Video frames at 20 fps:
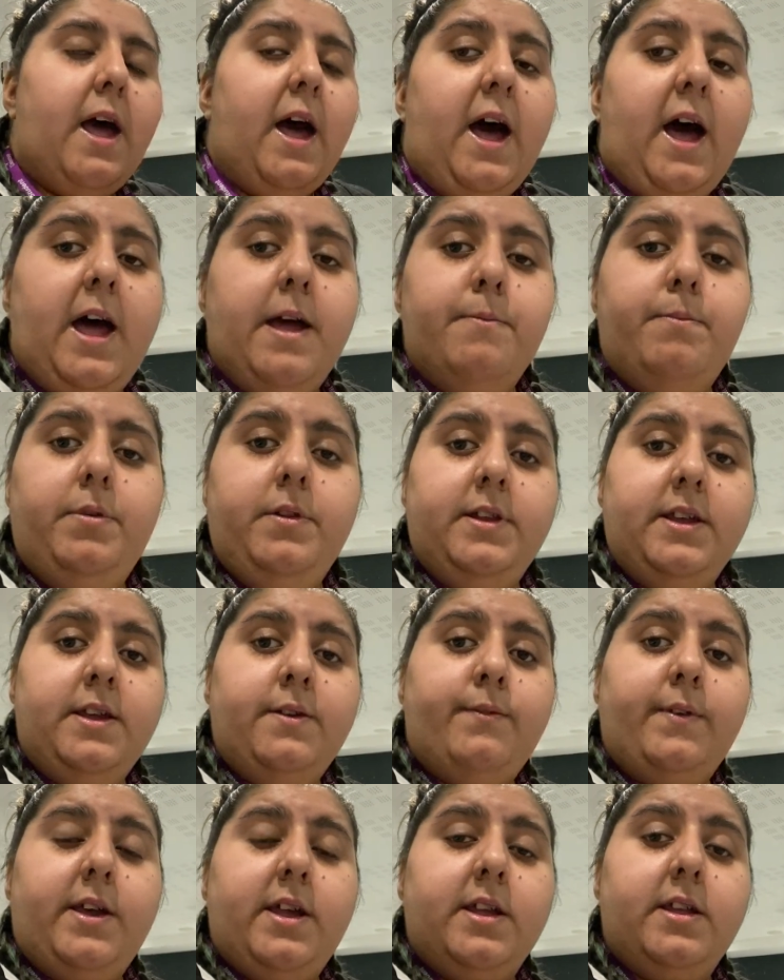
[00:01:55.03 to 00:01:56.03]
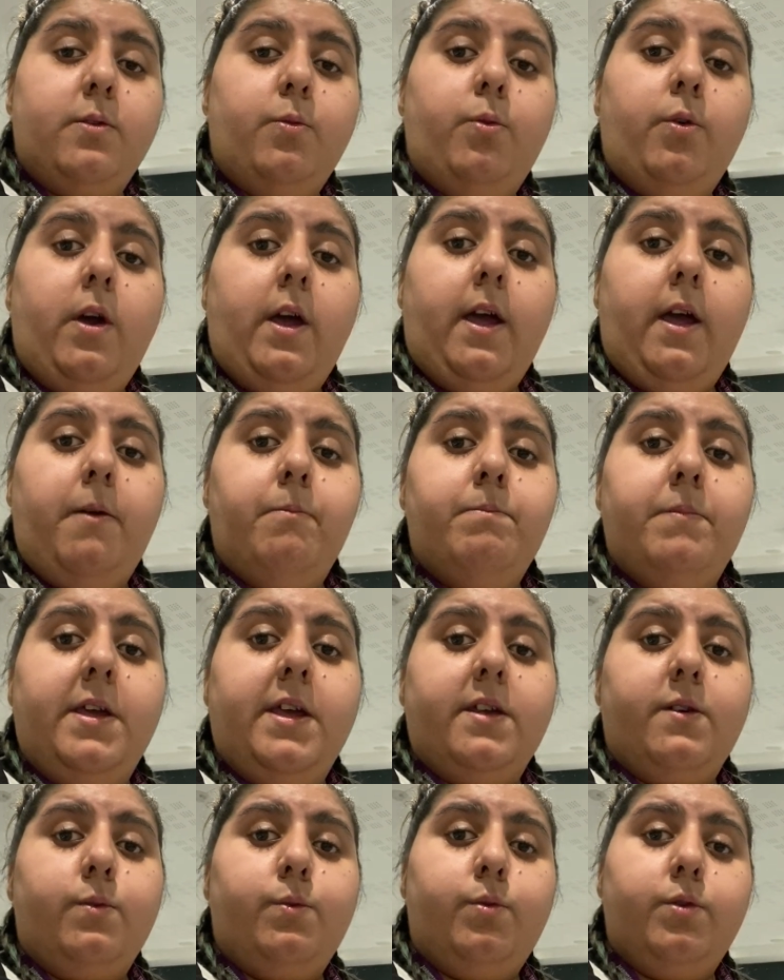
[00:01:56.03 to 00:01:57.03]
I believe
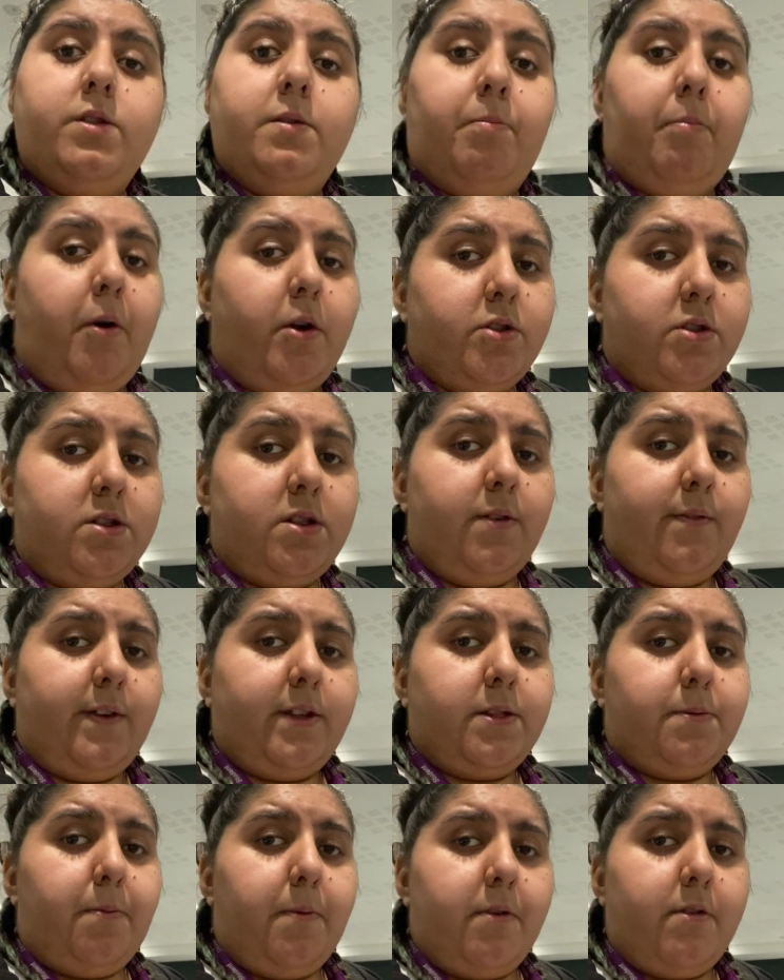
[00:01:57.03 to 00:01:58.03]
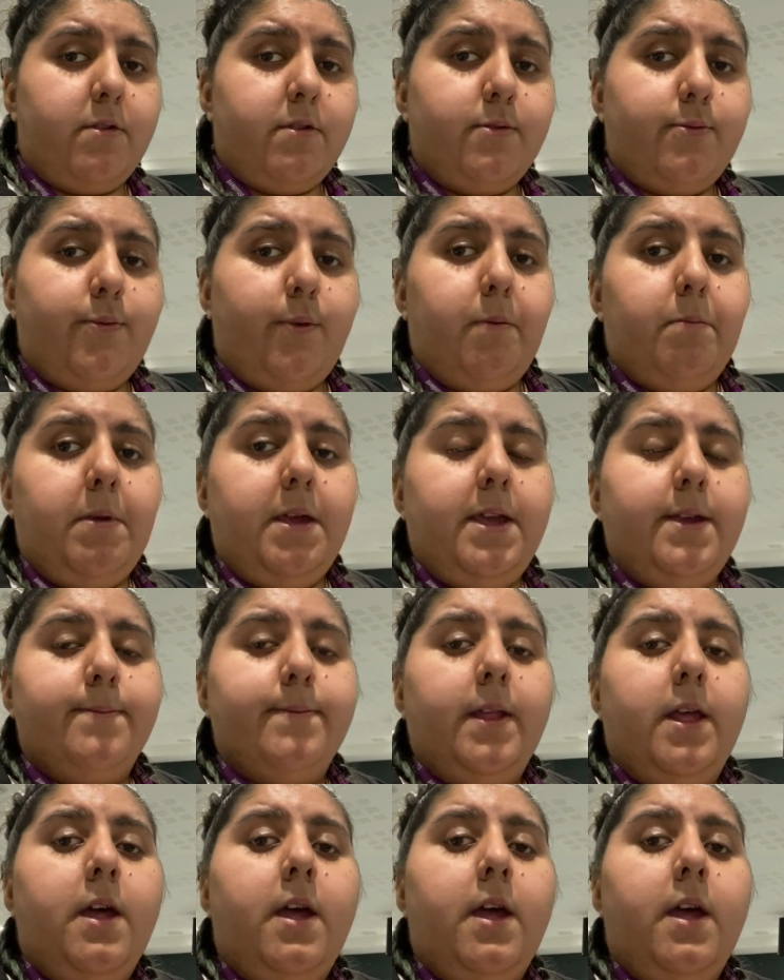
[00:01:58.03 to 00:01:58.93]
it was a positive experience for me.